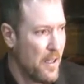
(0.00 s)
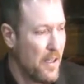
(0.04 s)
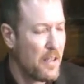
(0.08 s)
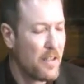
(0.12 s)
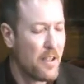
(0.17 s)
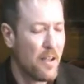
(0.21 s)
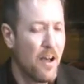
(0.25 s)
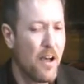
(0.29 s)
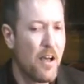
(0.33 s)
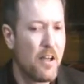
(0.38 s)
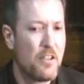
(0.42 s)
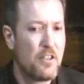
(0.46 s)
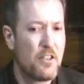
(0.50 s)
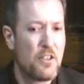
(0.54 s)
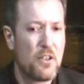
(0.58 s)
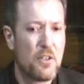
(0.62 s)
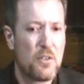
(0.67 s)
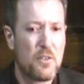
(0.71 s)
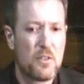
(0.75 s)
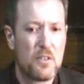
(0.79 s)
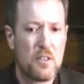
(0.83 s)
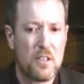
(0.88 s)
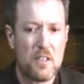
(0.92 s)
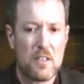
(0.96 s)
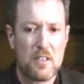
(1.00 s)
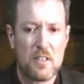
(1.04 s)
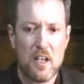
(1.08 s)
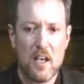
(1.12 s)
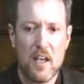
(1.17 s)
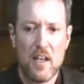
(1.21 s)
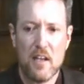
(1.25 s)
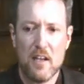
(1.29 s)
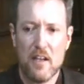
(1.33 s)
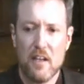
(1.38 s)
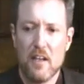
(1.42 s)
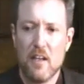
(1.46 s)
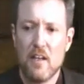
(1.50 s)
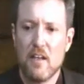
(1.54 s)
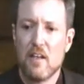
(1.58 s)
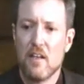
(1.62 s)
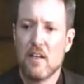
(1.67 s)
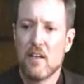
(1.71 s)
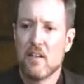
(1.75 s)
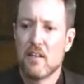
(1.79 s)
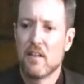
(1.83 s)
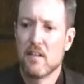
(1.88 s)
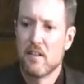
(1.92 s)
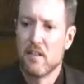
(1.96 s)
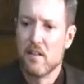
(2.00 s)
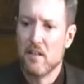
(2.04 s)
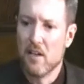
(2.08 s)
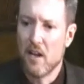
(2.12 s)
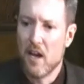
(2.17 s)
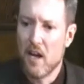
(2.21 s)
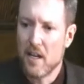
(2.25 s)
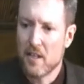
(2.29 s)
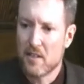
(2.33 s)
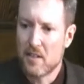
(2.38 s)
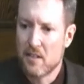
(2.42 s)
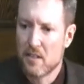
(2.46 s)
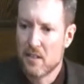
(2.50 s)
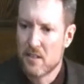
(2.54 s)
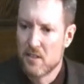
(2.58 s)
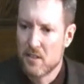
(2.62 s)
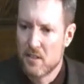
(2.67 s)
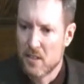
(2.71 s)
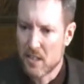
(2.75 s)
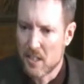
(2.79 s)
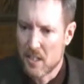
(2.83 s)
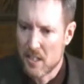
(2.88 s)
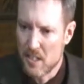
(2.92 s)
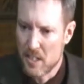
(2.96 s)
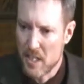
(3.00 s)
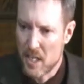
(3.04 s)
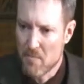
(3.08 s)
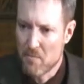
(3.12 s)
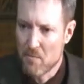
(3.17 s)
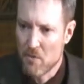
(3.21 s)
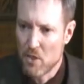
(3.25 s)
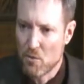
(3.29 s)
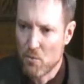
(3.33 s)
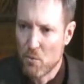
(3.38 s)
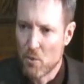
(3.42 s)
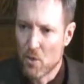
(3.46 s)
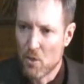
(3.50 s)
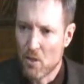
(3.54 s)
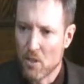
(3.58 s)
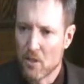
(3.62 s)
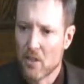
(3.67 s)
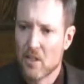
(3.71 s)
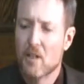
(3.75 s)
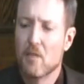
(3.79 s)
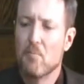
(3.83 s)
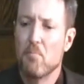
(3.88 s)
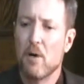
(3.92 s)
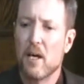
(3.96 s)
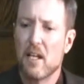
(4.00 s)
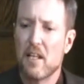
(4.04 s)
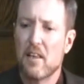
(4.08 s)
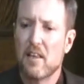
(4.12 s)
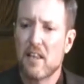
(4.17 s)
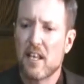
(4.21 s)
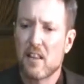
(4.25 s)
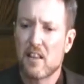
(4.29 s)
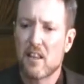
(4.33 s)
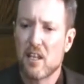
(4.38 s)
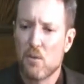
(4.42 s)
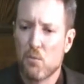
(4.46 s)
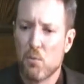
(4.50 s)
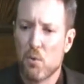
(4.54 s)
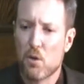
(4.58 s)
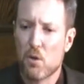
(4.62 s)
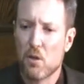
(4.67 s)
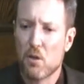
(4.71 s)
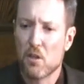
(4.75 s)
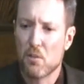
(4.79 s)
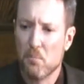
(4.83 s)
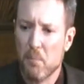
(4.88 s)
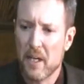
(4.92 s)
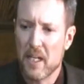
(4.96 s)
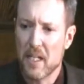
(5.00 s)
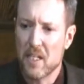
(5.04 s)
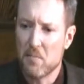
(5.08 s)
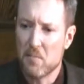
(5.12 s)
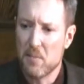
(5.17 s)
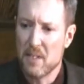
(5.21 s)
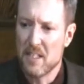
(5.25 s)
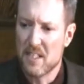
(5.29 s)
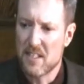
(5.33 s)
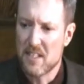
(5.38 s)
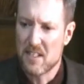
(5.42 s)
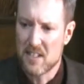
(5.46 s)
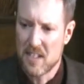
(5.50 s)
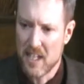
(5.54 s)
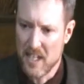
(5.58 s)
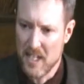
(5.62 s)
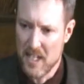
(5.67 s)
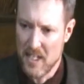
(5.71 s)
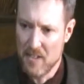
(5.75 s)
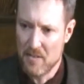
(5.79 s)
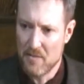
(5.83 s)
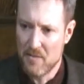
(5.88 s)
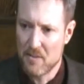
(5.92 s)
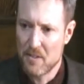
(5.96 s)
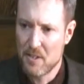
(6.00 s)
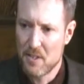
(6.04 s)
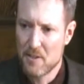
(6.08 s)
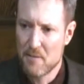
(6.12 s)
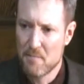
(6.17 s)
God chose the Son not to condemn the world, but that the world might be saved.